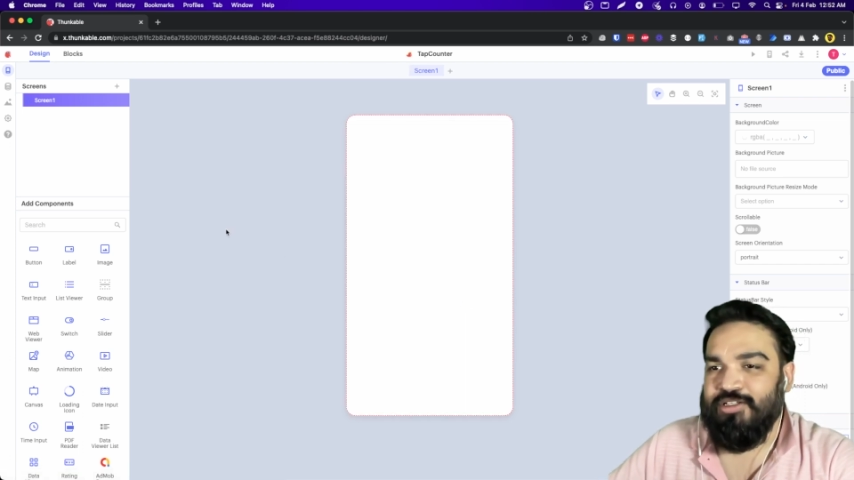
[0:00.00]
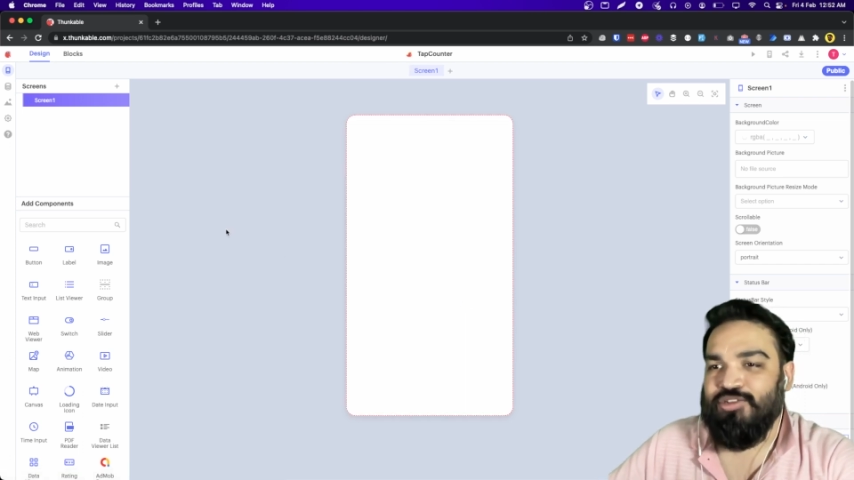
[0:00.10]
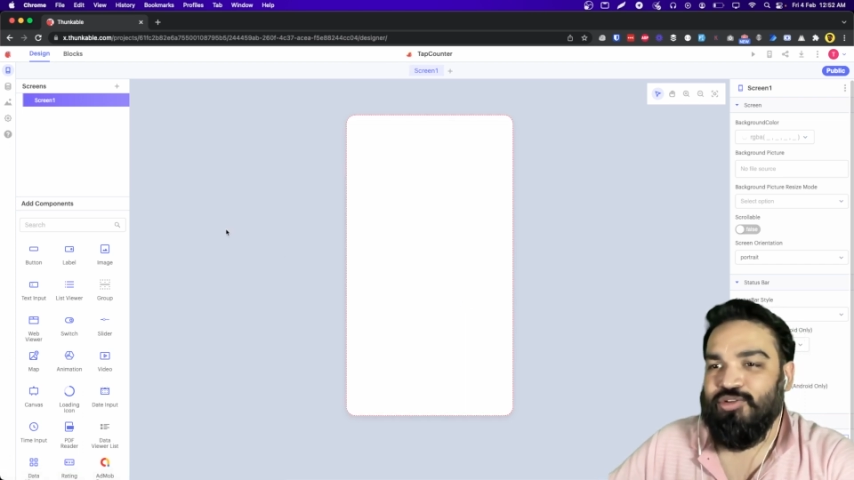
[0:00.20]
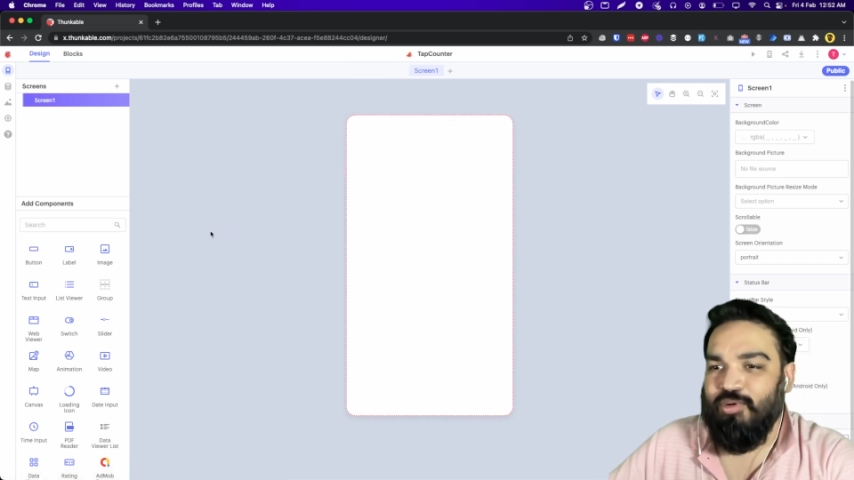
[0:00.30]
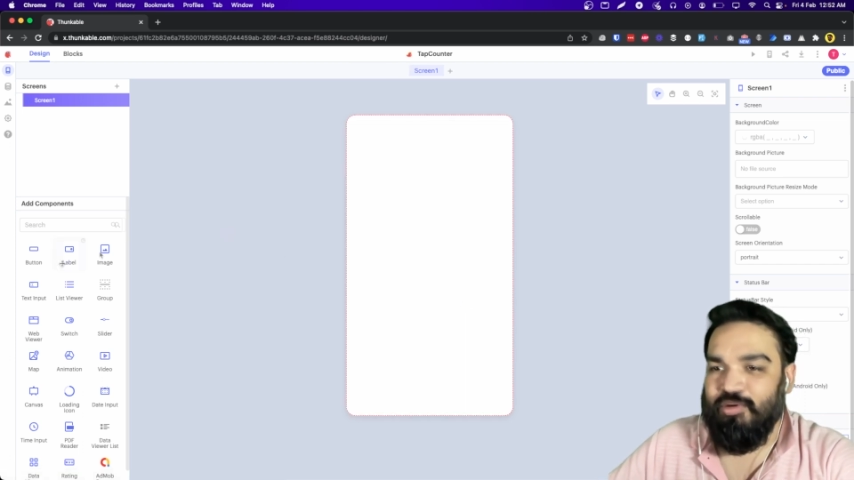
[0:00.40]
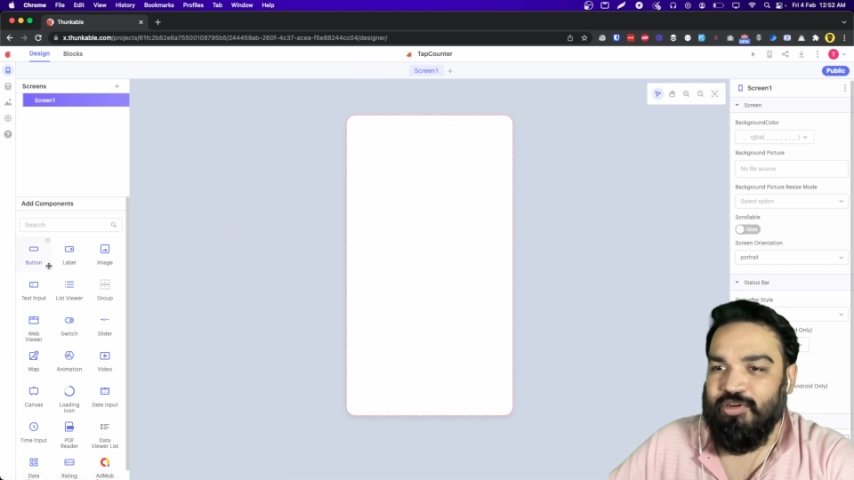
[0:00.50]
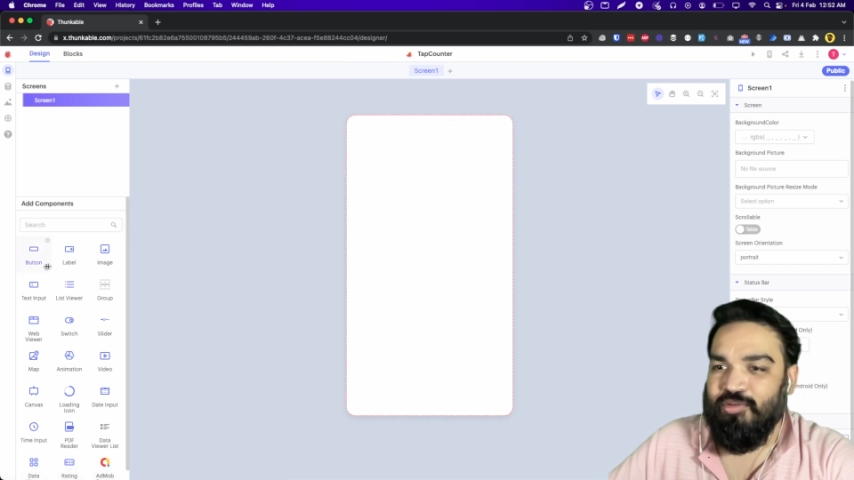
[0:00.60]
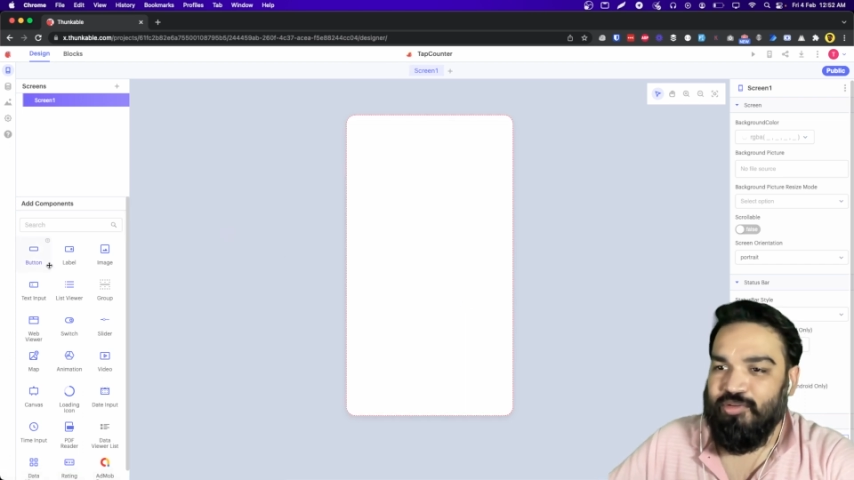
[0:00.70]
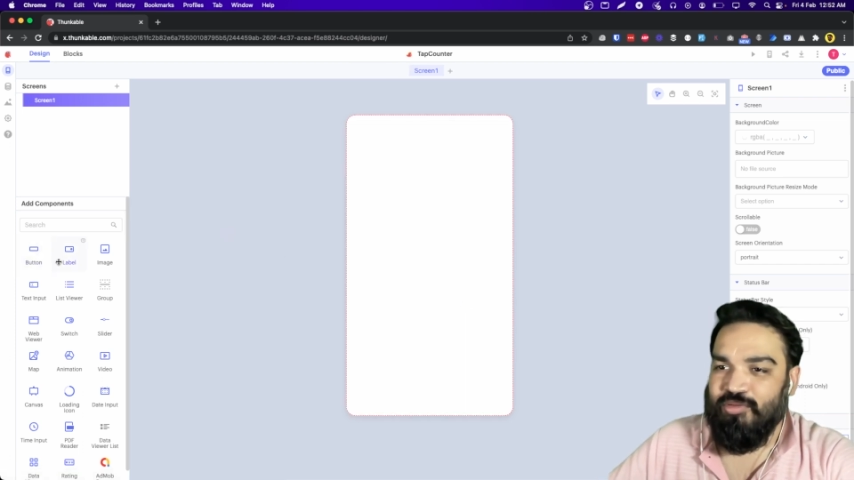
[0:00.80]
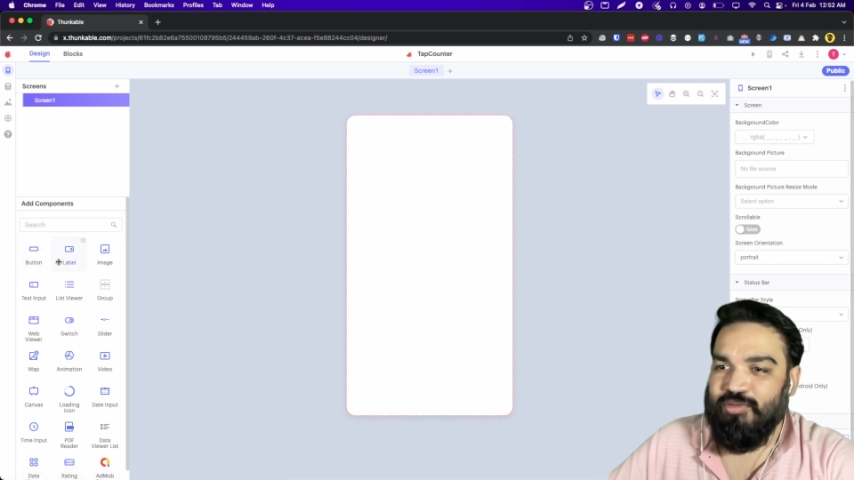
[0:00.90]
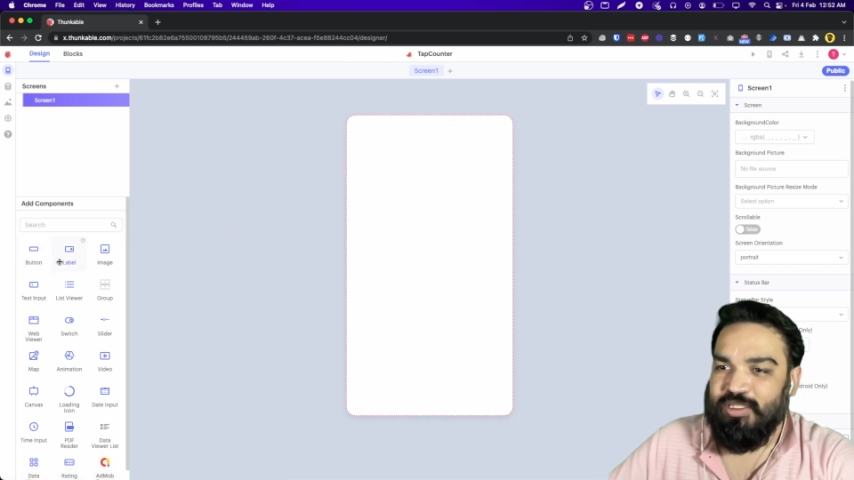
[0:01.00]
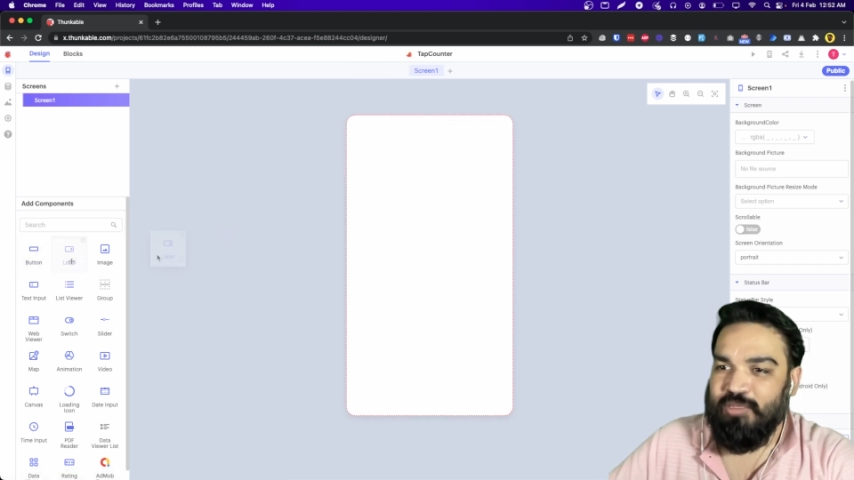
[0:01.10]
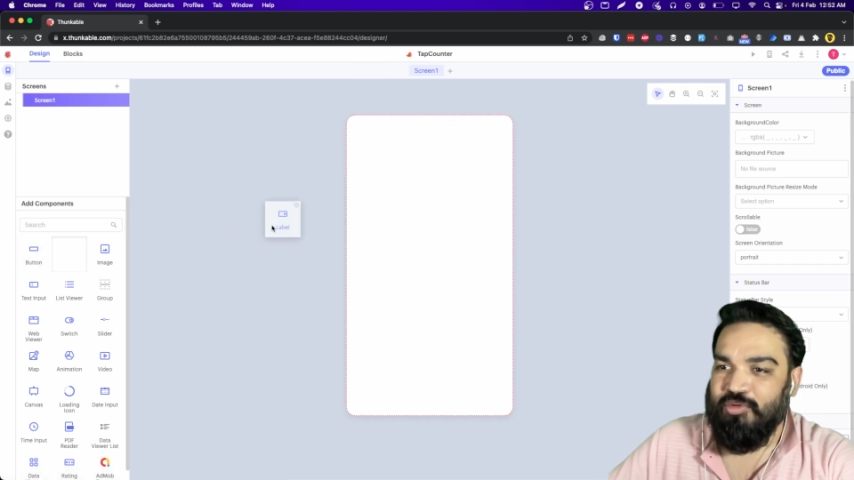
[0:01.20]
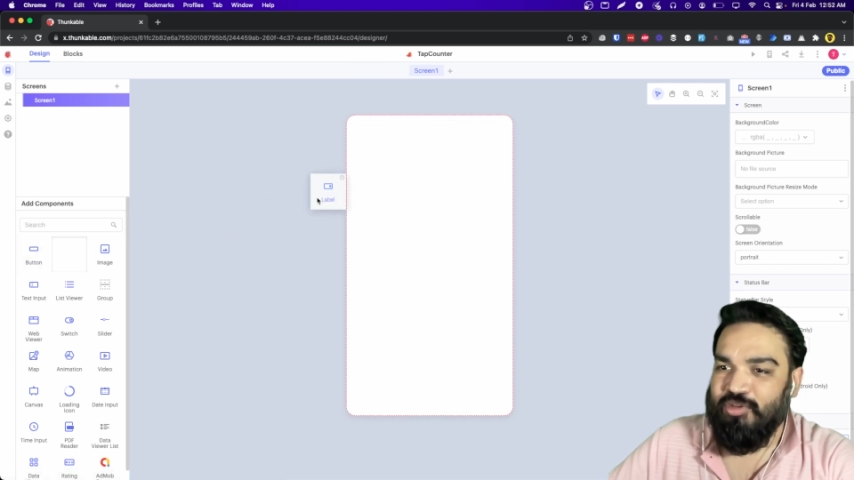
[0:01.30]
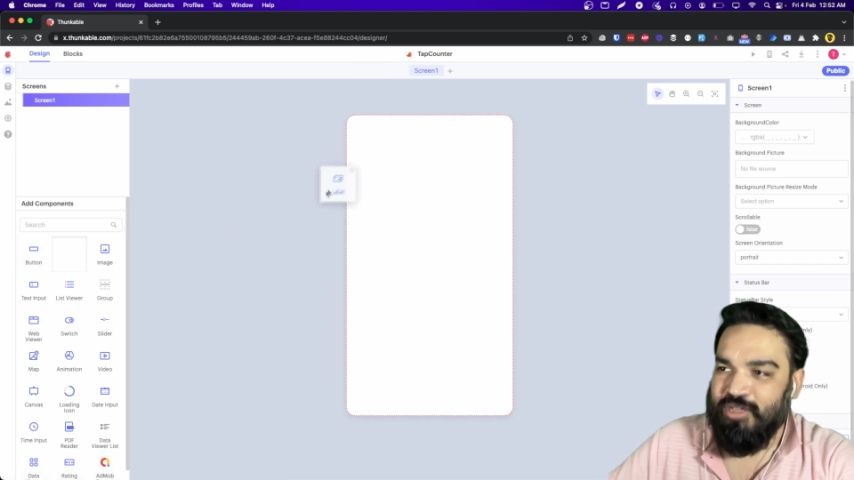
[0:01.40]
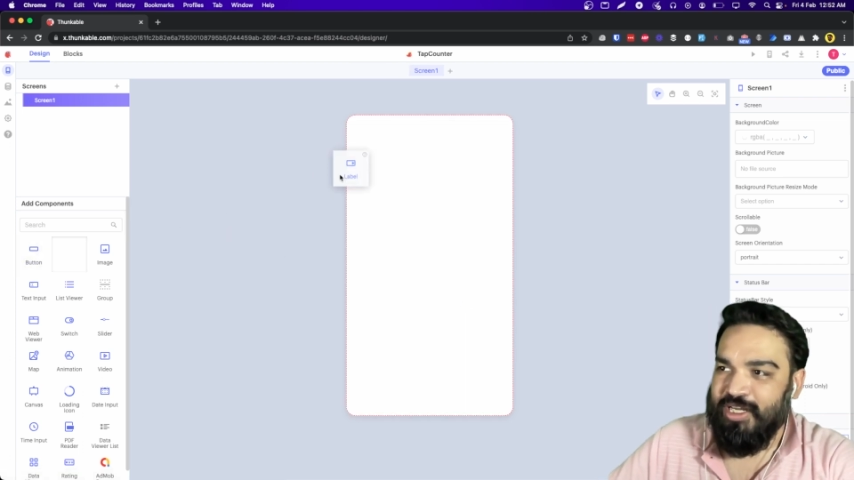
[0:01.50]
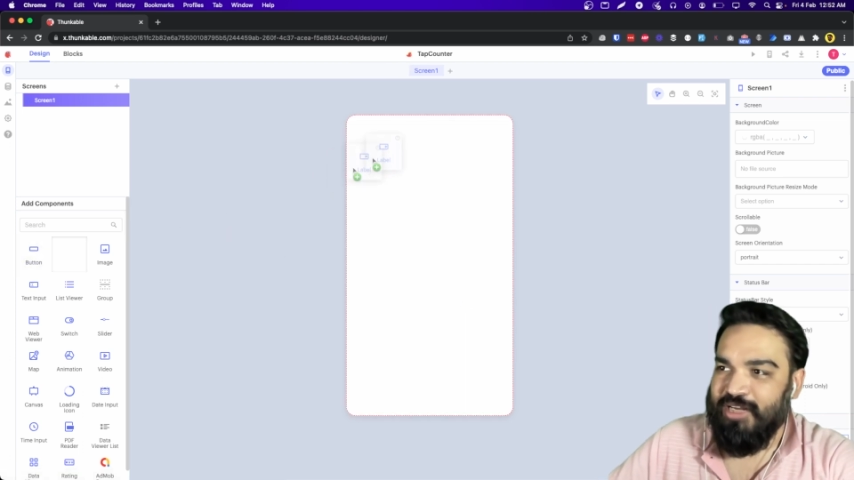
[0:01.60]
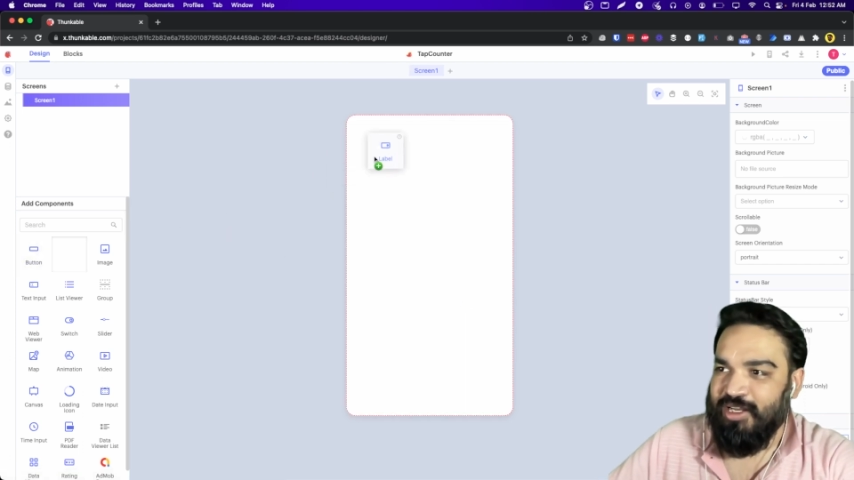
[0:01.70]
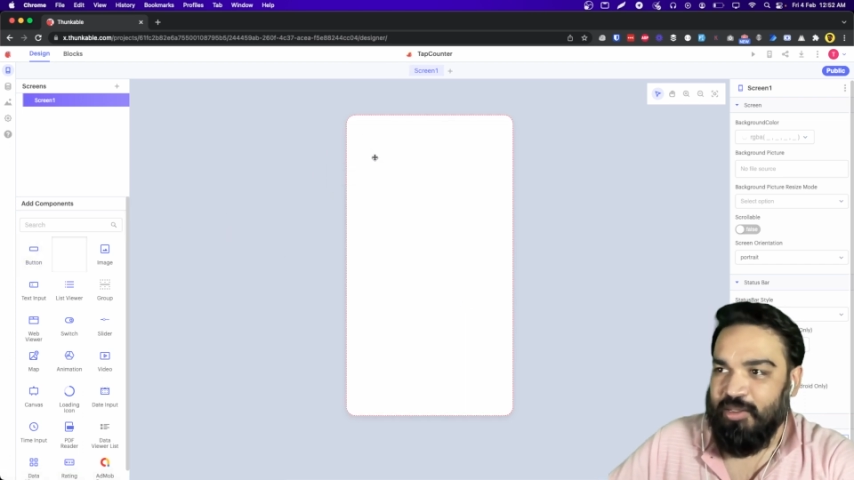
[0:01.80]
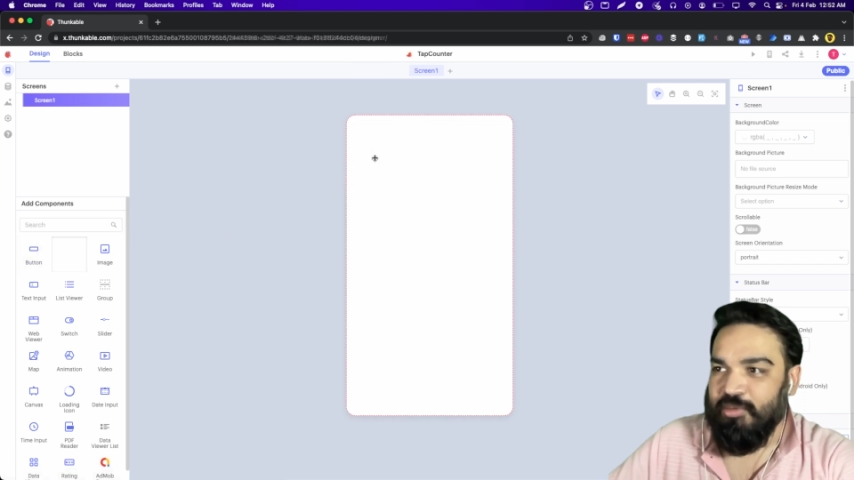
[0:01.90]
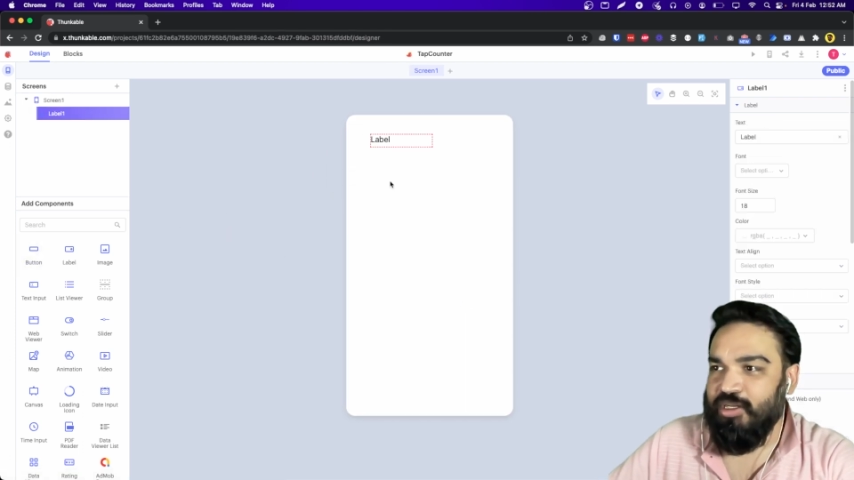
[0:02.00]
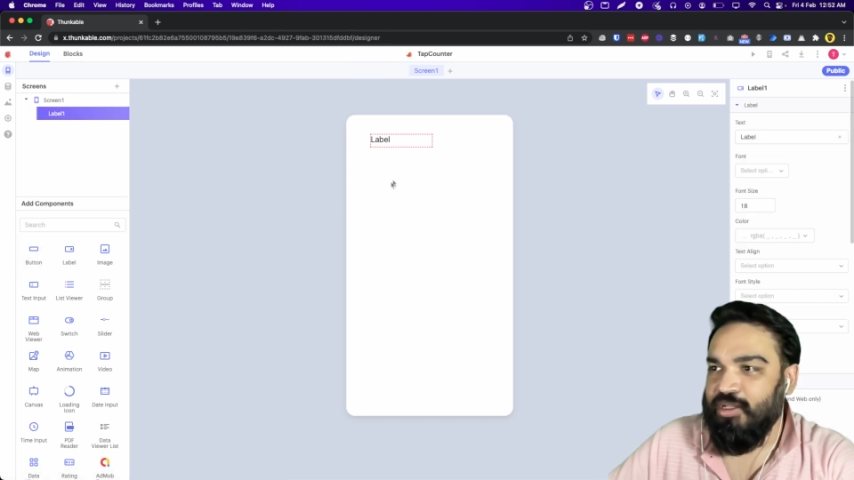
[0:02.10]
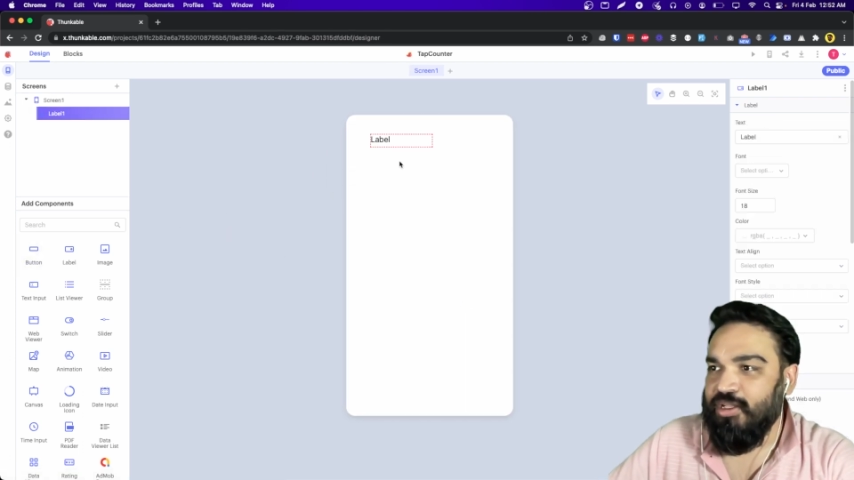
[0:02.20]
So what we're going to do is I'm going to create a label